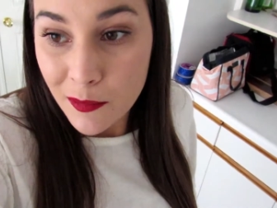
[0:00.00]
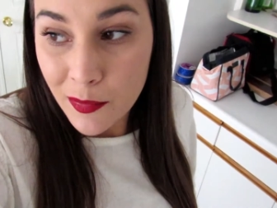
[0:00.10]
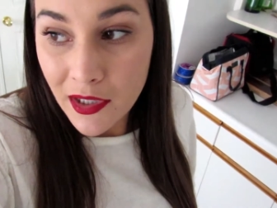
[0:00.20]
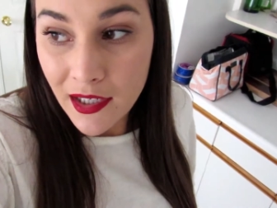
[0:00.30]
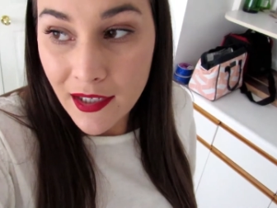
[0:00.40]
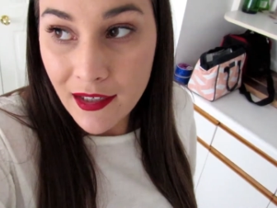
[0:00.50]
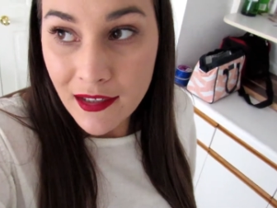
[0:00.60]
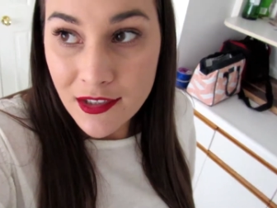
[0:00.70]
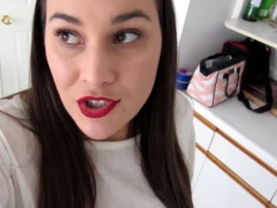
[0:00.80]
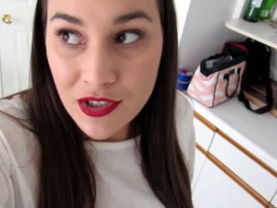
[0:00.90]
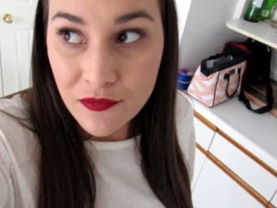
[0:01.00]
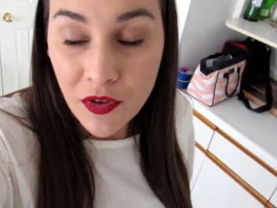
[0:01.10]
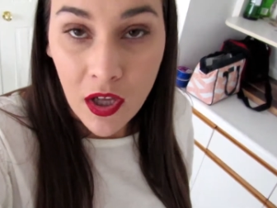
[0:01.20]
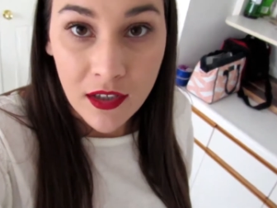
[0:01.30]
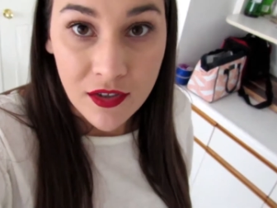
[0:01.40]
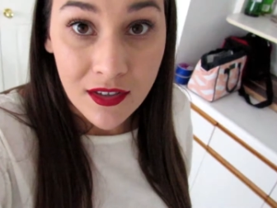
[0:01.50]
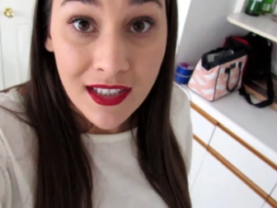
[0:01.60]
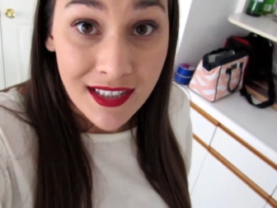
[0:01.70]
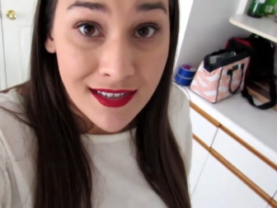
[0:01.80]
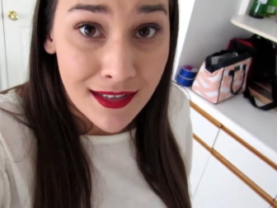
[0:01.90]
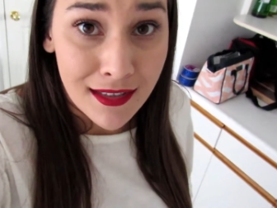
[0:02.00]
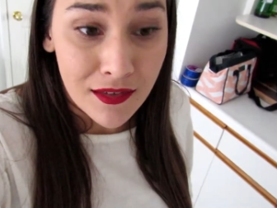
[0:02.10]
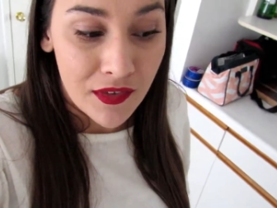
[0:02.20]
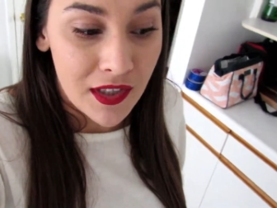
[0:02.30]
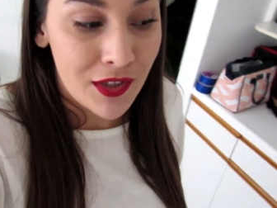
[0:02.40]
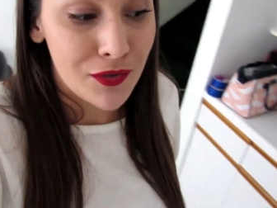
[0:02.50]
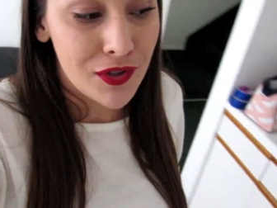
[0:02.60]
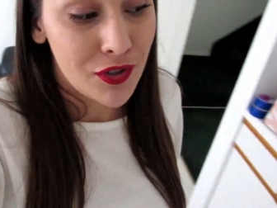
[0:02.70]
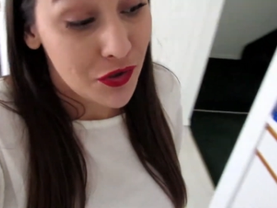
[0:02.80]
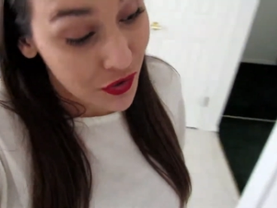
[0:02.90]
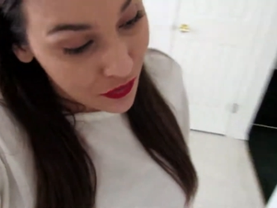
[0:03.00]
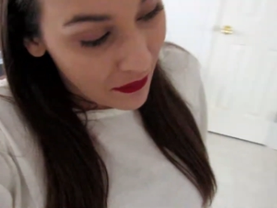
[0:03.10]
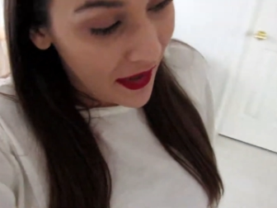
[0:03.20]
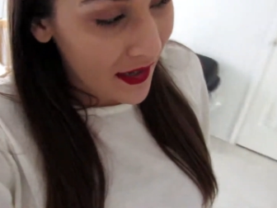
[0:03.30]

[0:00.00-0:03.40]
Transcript: But it's just vlogs are the easiest videos to do right